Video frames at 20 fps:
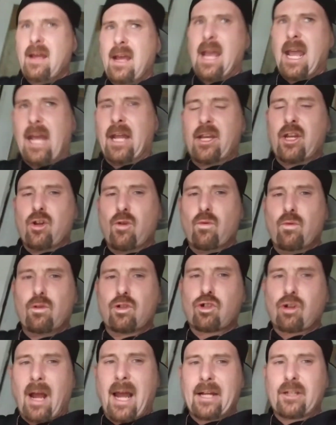and you
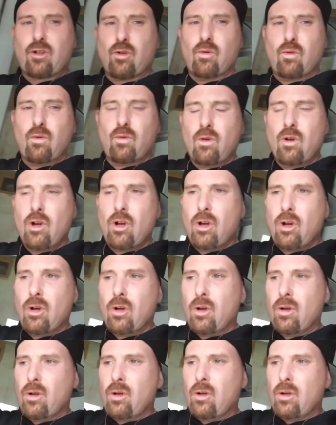try to
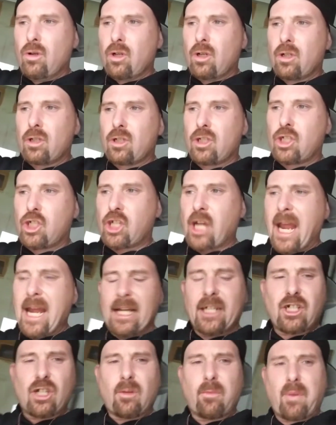
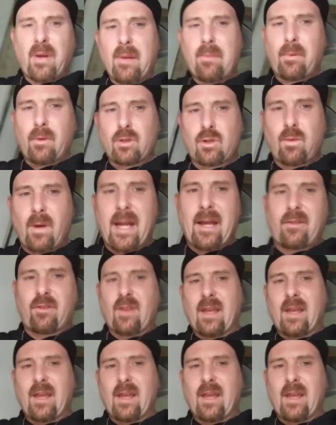change the people's way of